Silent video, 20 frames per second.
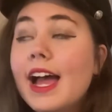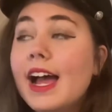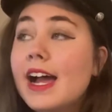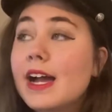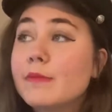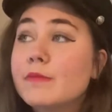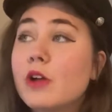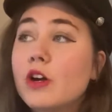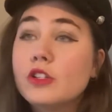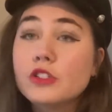
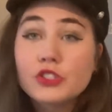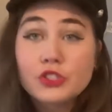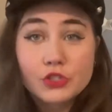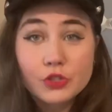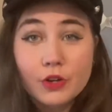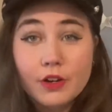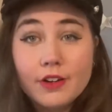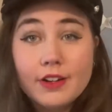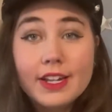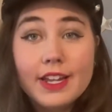I'm not
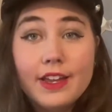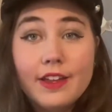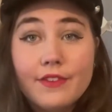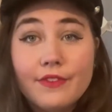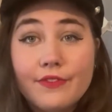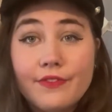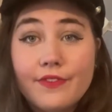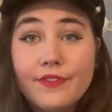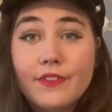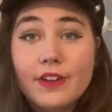sure
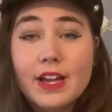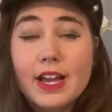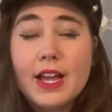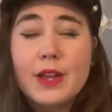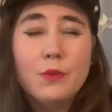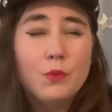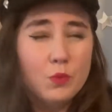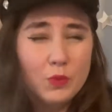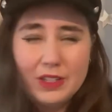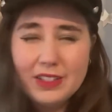if
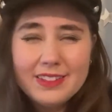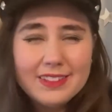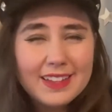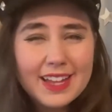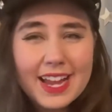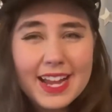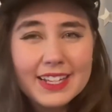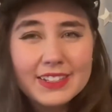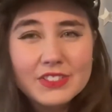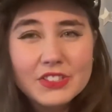I will
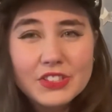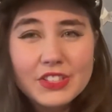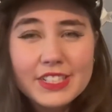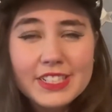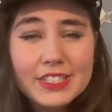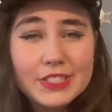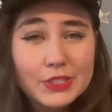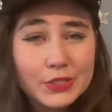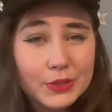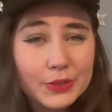
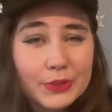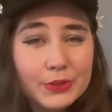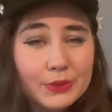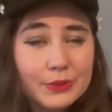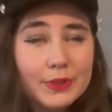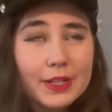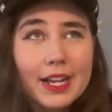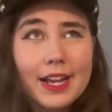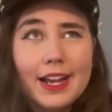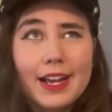actually
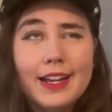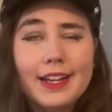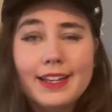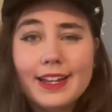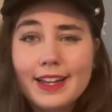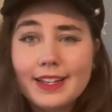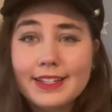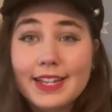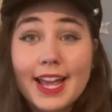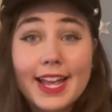do
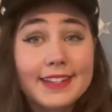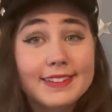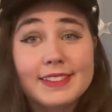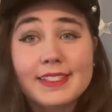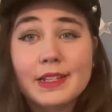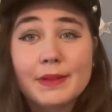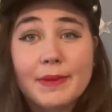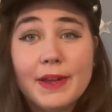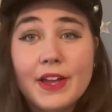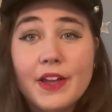an
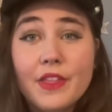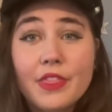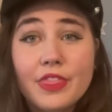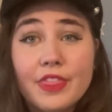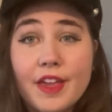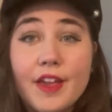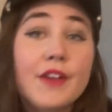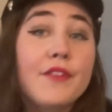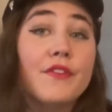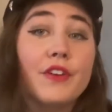estimate
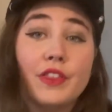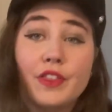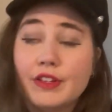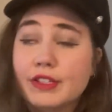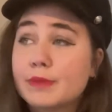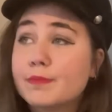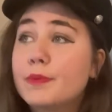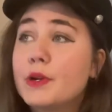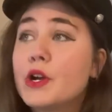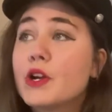thing for
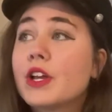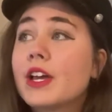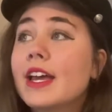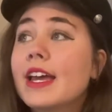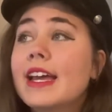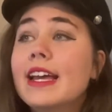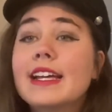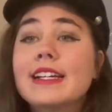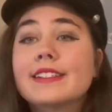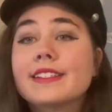this book
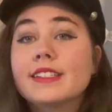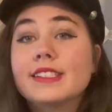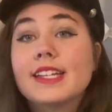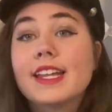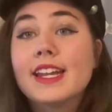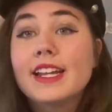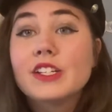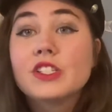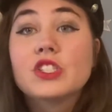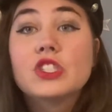since
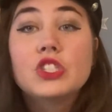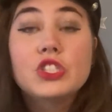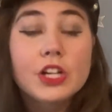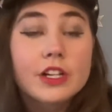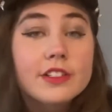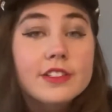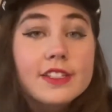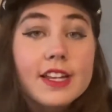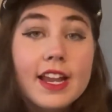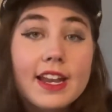it is
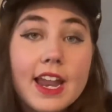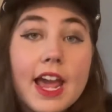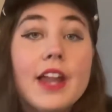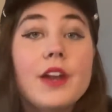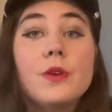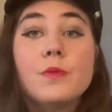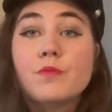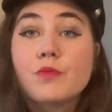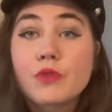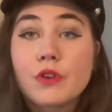just a
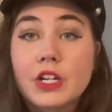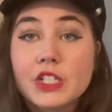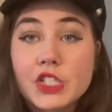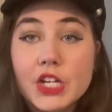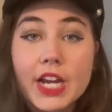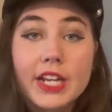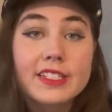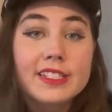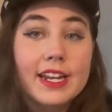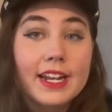NaNo
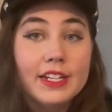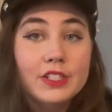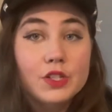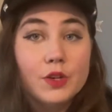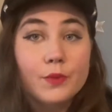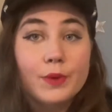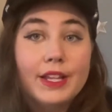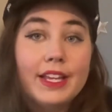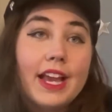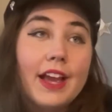project and I
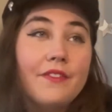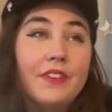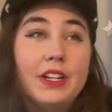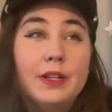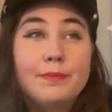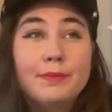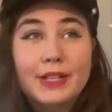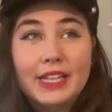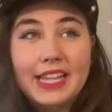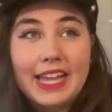don't really have any
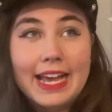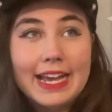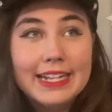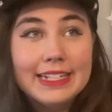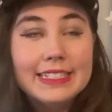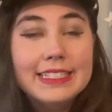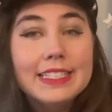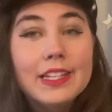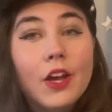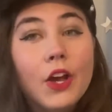
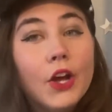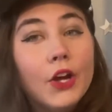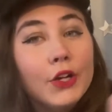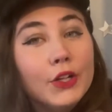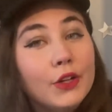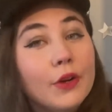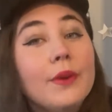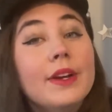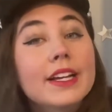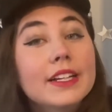plans
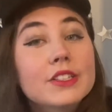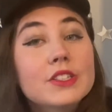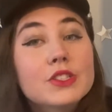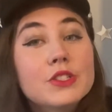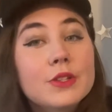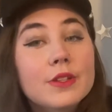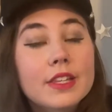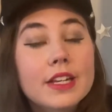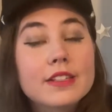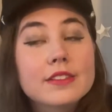going into
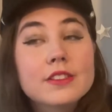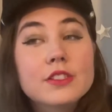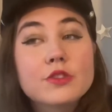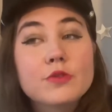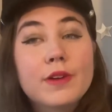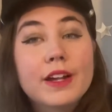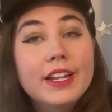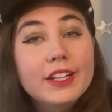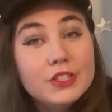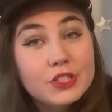
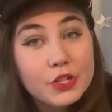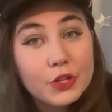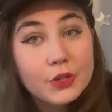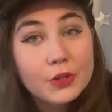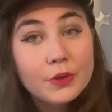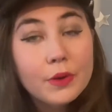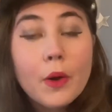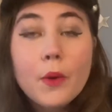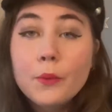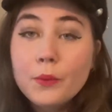
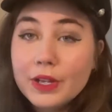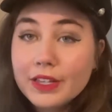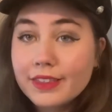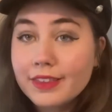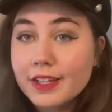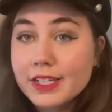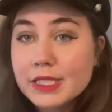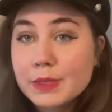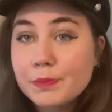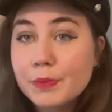2022 with
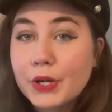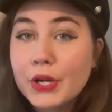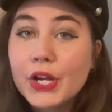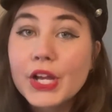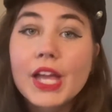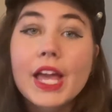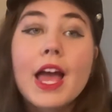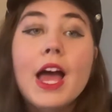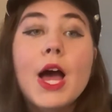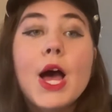this
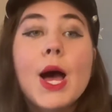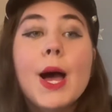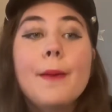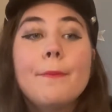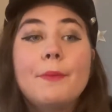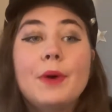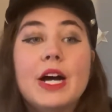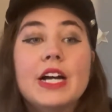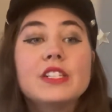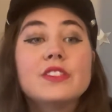book,
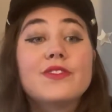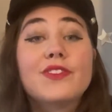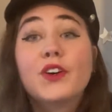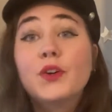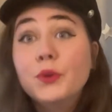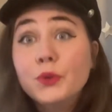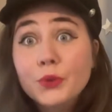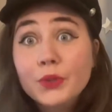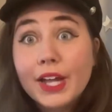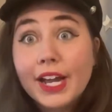but for
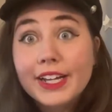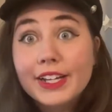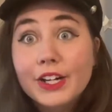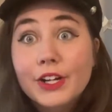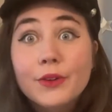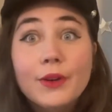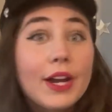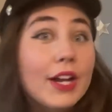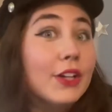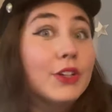all I
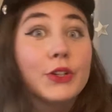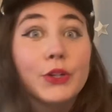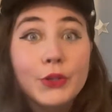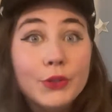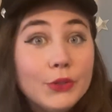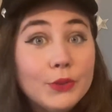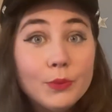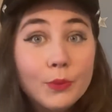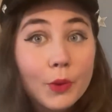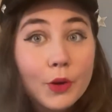know I
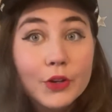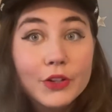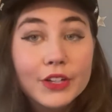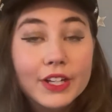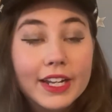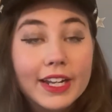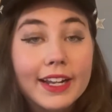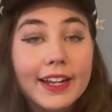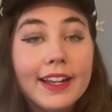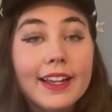could work
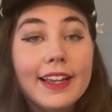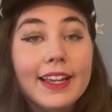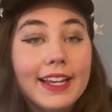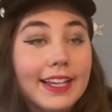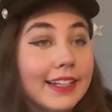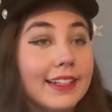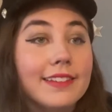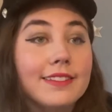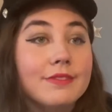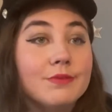on it
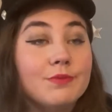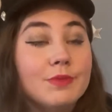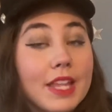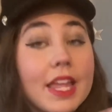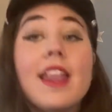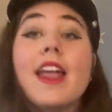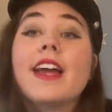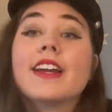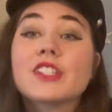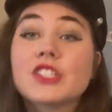in the
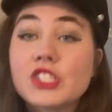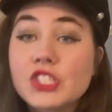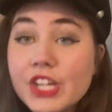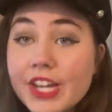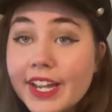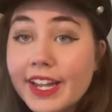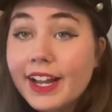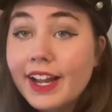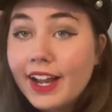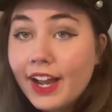next
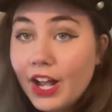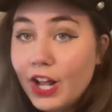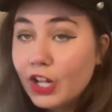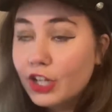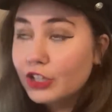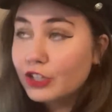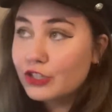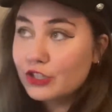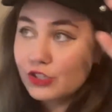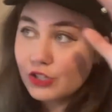year,
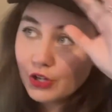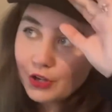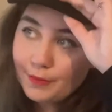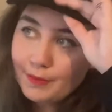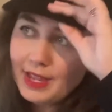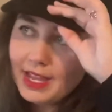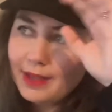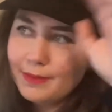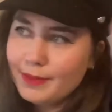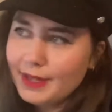so
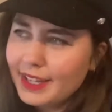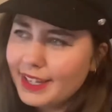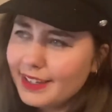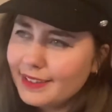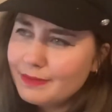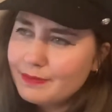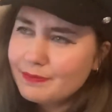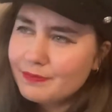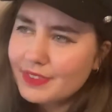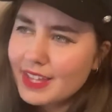
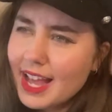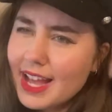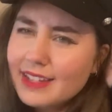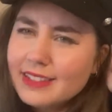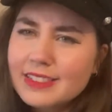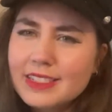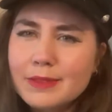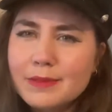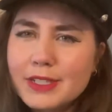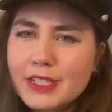maybe
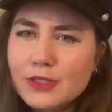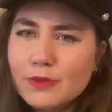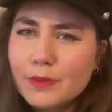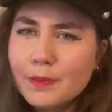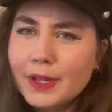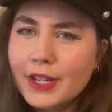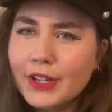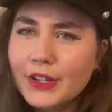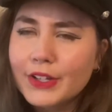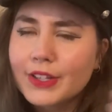estimates would
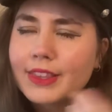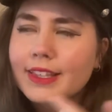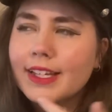be a good